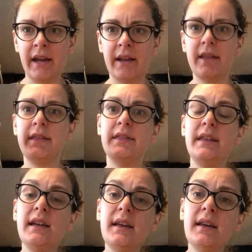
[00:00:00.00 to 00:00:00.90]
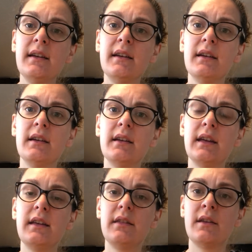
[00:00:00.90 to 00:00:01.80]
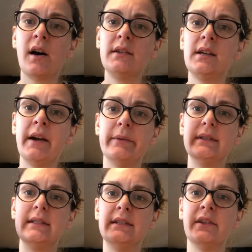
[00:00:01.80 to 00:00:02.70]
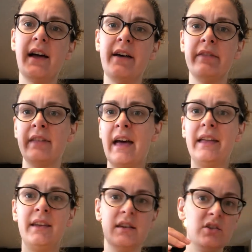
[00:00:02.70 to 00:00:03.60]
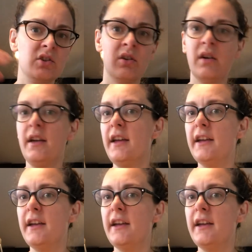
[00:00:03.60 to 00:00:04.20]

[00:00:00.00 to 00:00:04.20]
and I think he thought I was still having that initial